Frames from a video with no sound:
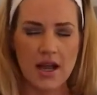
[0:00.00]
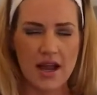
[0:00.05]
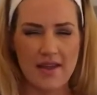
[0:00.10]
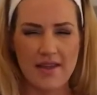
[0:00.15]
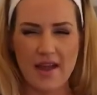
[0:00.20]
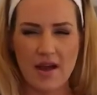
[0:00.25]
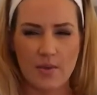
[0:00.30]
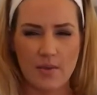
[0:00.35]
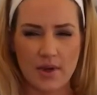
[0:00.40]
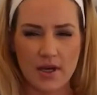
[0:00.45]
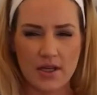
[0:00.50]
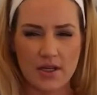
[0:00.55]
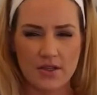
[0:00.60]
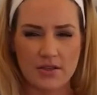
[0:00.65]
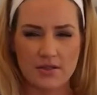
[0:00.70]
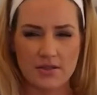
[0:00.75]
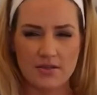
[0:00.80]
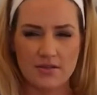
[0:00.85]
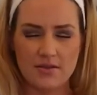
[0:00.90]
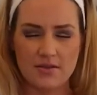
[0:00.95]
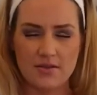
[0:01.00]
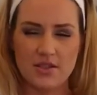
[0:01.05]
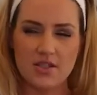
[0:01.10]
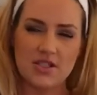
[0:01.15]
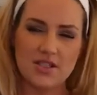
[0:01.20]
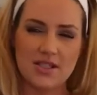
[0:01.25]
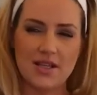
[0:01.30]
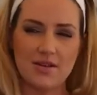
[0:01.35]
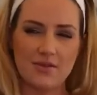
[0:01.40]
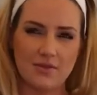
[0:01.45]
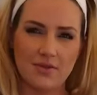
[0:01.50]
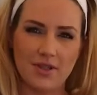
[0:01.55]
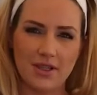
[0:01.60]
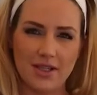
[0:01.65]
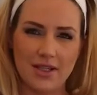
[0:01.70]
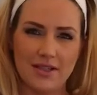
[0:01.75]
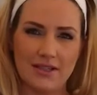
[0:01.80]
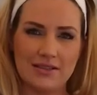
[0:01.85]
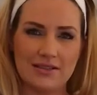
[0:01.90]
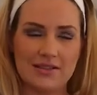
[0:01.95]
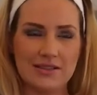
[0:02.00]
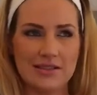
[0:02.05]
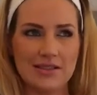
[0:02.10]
and that one just didn't really